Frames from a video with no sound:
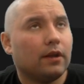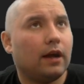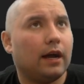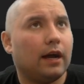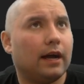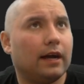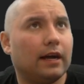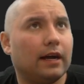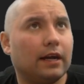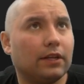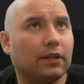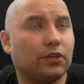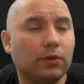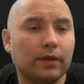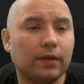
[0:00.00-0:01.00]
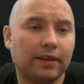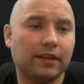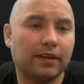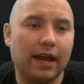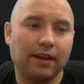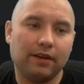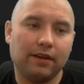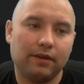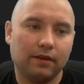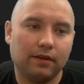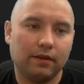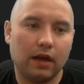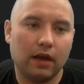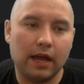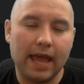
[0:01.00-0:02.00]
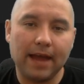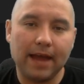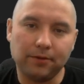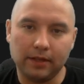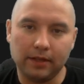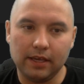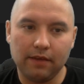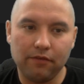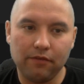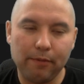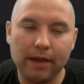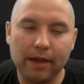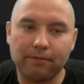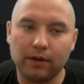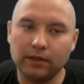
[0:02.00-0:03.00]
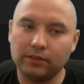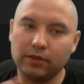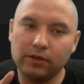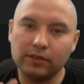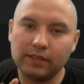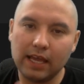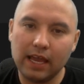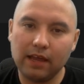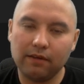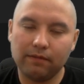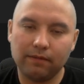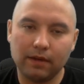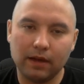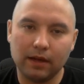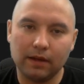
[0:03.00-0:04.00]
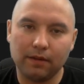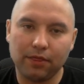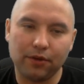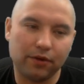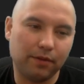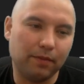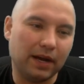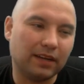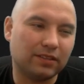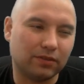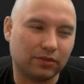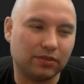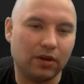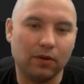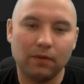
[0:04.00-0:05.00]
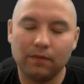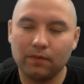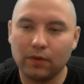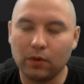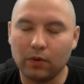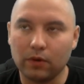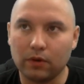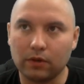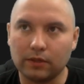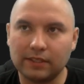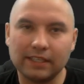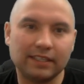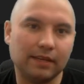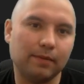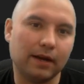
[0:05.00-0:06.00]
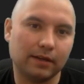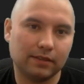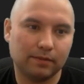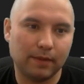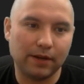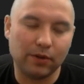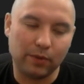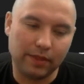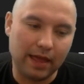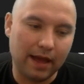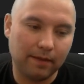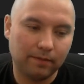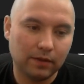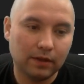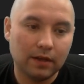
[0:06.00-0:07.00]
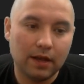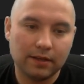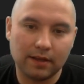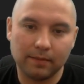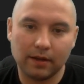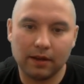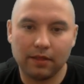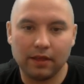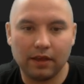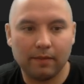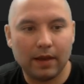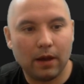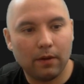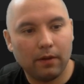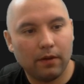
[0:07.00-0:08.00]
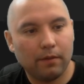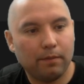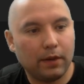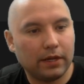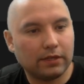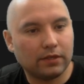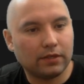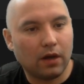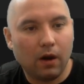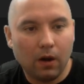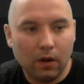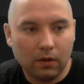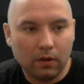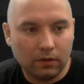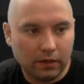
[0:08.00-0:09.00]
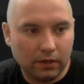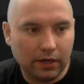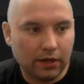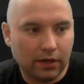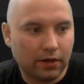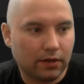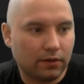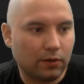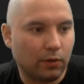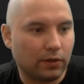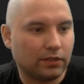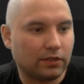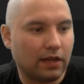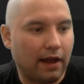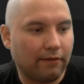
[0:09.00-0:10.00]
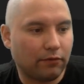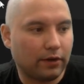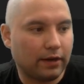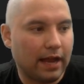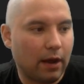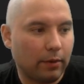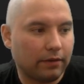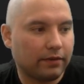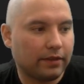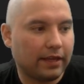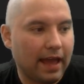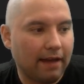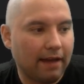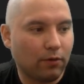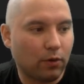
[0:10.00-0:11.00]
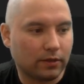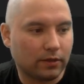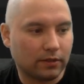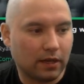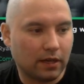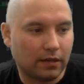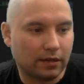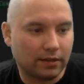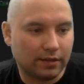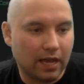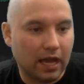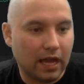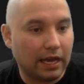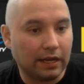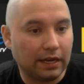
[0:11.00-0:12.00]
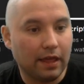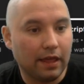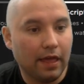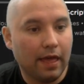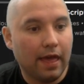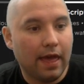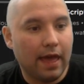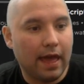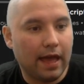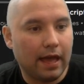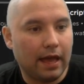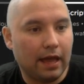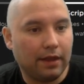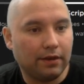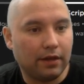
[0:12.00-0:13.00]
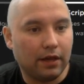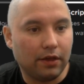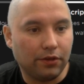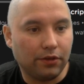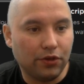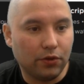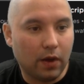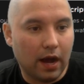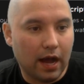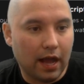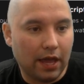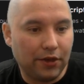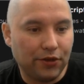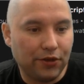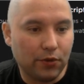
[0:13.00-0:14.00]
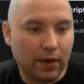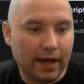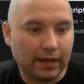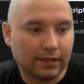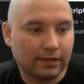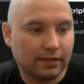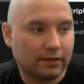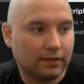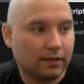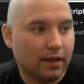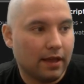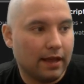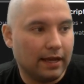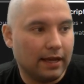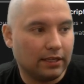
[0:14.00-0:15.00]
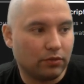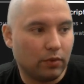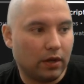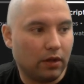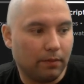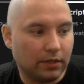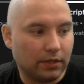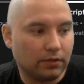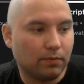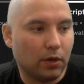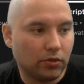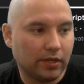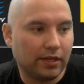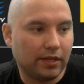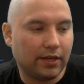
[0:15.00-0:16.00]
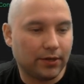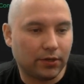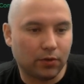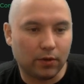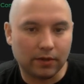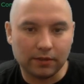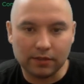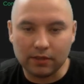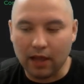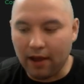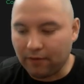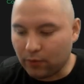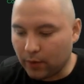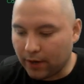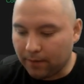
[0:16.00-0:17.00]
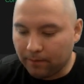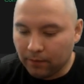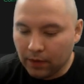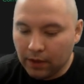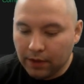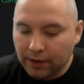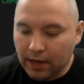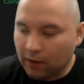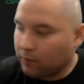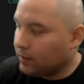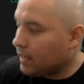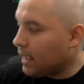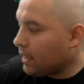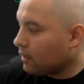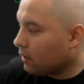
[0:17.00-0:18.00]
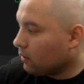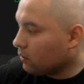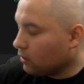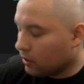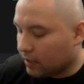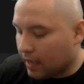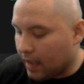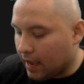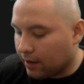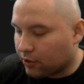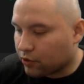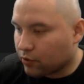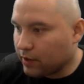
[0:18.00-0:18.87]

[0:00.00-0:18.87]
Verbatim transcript: $2.99 annually if you pay up front. So you save 30 bucks or so, or 60 bucks by doing that. Something to think about. But it's all geared towards software. However, they have courses on design and UI, UX as well, but it's mostly geared towards software. Now, if we take a look at